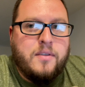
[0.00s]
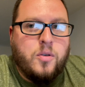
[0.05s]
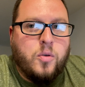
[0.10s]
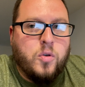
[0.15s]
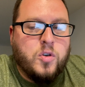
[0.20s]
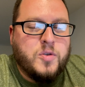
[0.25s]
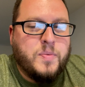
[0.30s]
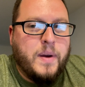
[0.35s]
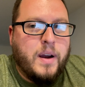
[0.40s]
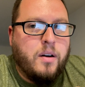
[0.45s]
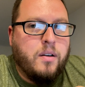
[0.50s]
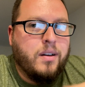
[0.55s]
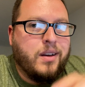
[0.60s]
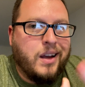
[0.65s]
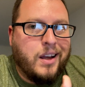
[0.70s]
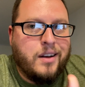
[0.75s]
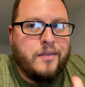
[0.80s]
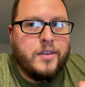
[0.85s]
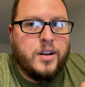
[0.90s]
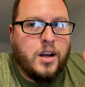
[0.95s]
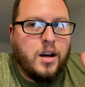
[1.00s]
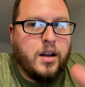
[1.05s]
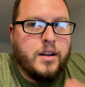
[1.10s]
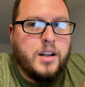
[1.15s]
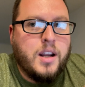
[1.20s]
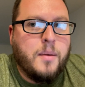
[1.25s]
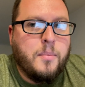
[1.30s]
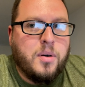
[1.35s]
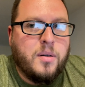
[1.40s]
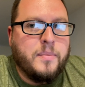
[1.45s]
horsepower, kind of an odd
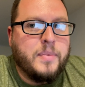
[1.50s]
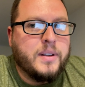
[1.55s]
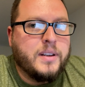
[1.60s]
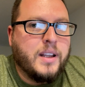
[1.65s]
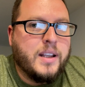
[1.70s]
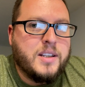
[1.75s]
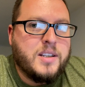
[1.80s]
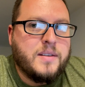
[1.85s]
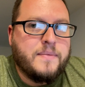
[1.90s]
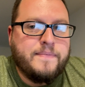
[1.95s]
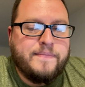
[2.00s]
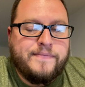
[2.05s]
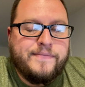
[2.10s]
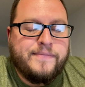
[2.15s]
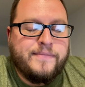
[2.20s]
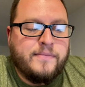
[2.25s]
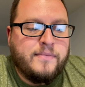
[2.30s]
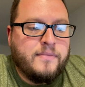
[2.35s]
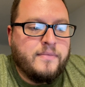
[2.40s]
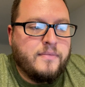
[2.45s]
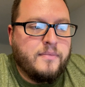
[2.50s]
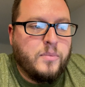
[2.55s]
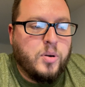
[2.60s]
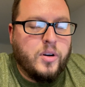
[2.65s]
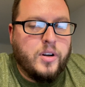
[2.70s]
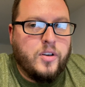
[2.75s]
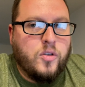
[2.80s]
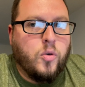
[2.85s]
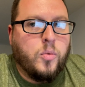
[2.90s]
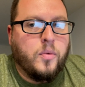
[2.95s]
number, but that's
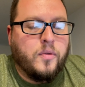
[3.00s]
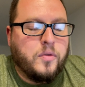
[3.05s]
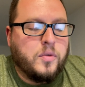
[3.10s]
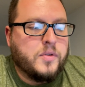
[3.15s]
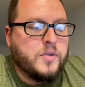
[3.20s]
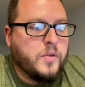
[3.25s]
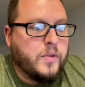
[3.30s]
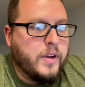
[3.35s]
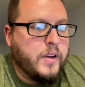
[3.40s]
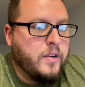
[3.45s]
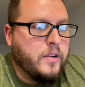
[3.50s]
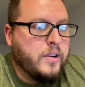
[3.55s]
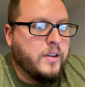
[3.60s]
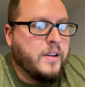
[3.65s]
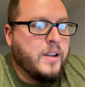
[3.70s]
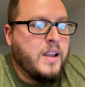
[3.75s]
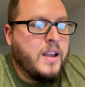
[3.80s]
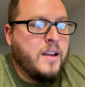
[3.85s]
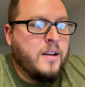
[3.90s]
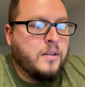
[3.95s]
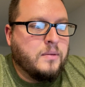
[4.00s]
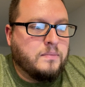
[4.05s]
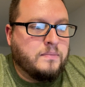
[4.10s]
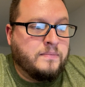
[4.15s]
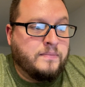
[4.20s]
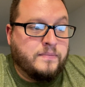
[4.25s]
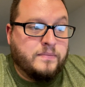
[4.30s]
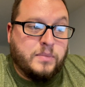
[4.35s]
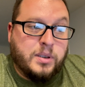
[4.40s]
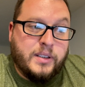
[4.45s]
pretty normal for Toyota.
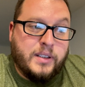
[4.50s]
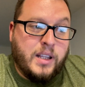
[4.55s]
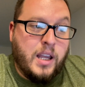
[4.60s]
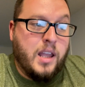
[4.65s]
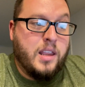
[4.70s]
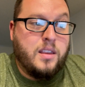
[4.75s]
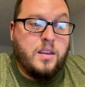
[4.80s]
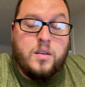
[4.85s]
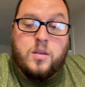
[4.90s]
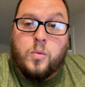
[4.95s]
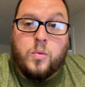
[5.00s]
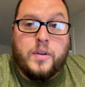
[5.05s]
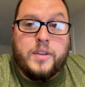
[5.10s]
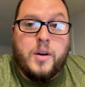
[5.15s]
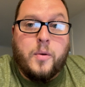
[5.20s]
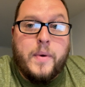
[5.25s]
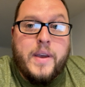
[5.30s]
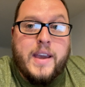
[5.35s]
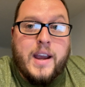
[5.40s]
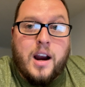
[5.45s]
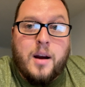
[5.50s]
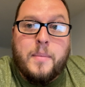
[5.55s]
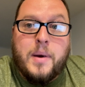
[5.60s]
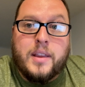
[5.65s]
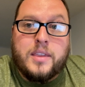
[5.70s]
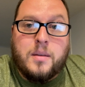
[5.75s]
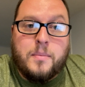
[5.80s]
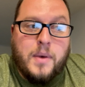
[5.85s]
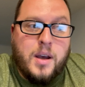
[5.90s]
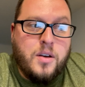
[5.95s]
But the one that we care
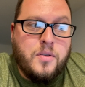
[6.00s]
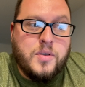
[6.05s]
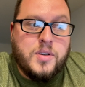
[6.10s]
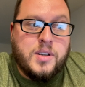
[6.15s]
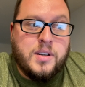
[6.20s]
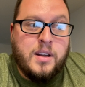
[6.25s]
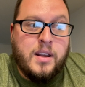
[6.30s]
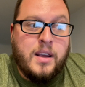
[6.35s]
about the most,